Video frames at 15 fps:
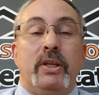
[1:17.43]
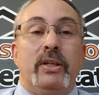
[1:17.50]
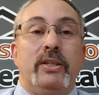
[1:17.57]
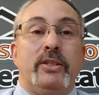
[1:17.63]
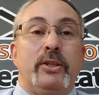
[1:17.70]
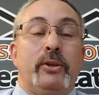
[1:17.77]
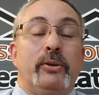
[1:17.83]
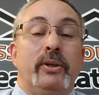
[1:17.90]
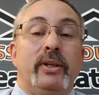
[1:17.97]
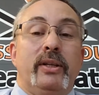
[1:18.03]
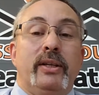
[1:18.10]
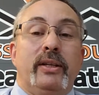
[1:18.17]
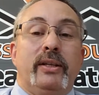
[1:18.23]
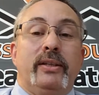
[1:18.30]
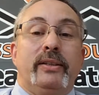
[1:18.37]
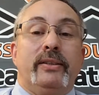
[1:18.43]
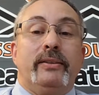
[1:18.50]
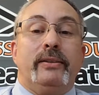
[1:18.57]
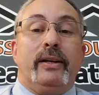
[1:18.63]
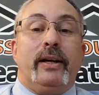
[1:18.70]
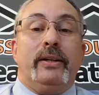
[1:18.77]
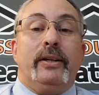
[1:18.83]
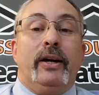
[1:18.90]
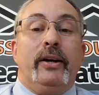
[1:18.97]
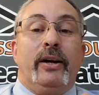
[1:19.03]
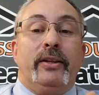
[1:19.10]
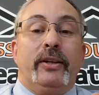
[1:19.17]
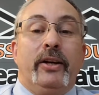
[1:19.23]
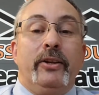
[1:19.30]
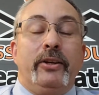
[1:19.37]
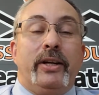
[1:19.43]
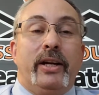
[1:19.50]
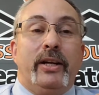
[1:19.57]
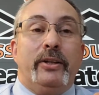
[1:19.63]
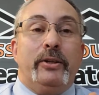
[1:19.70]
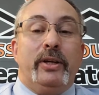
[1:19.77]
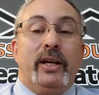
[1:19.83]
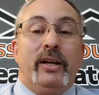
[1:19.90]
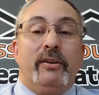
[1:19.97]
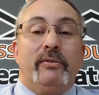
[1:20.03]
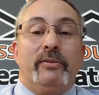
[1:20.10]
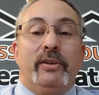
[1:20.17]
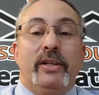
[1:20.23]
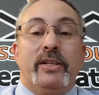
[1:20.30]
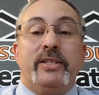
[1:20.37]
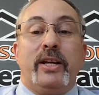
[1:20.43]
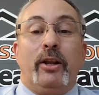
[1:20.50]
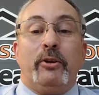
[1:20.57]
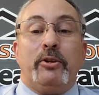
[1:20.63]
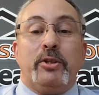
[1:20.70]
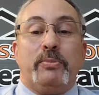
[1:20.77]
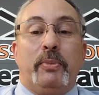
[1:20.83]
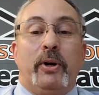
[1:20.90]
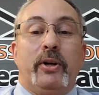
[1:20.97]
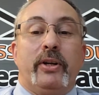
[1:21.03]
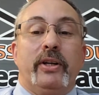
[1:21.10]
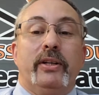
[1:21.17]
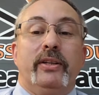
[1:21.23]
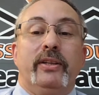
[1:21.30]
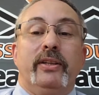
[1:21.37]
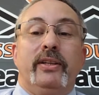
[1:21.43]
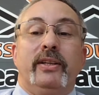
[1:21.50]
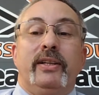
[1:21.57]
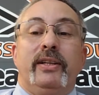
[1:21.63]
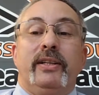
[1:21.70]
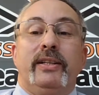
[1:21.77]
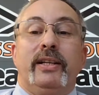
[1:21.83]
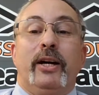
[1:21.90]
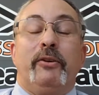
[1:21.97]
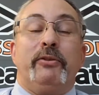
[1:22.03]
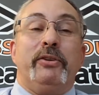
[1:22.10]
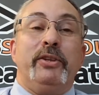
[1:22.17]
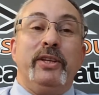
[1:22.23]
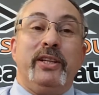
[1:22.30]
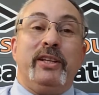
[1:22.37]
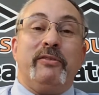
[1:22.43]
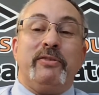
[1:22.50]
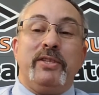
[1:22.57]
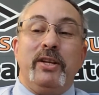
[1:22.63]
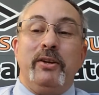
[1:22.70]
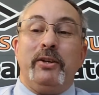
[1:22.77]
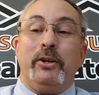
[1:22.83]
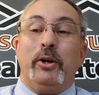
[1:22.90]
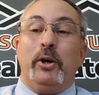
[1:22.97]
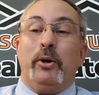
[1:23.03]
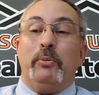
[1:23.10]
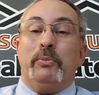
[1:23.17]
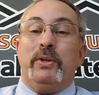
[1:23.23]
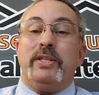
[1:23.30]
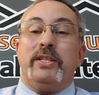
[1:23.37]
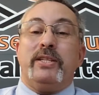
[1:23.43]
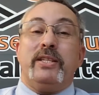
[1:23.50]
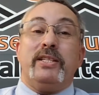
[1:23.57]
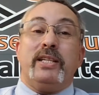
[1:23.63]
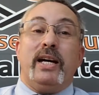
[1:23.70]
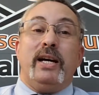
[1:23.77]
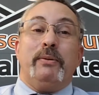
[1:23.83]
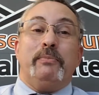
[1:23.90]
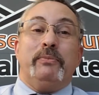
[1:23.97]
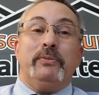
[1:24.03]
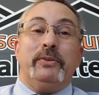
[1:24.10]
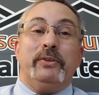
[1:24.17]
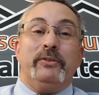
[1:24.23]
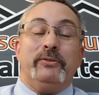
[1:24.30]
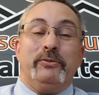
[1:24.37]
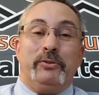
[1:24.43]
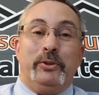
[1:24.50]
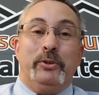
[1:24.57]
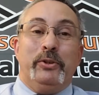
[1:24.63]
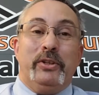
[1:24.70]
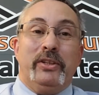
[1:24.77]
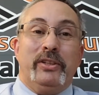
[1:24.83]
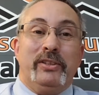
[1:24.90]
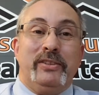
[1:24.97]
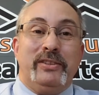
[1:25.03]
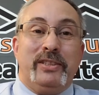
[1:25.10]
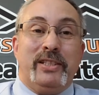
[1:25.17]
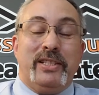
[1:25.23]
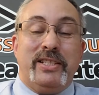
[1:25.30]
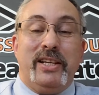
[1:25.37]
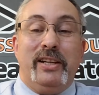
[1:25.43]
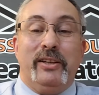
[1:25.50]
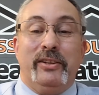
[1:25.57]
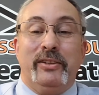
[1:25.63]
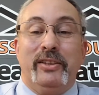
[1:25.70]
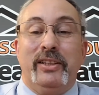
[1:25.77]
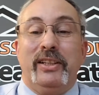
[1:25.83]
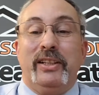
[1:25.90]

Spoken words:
So, on the other hand, you have the seller's market. Now, if you're thinking of selling a home, this is the time for you to sell.